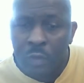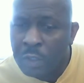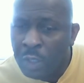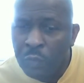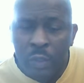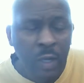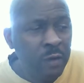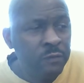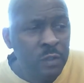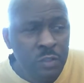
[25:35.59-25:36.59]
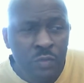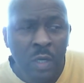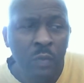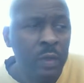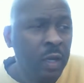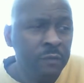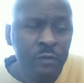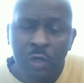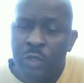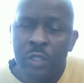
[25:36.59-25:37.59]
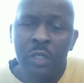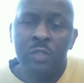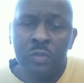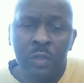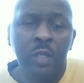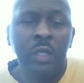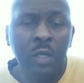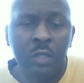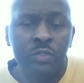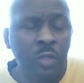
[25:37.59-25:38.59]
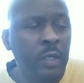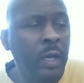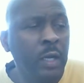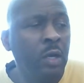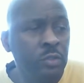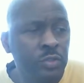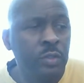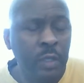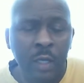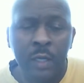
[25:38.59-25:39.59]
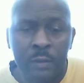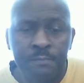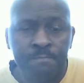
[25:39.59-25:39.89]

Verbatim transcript: They will have Israel will have no king to lead us or gather us together.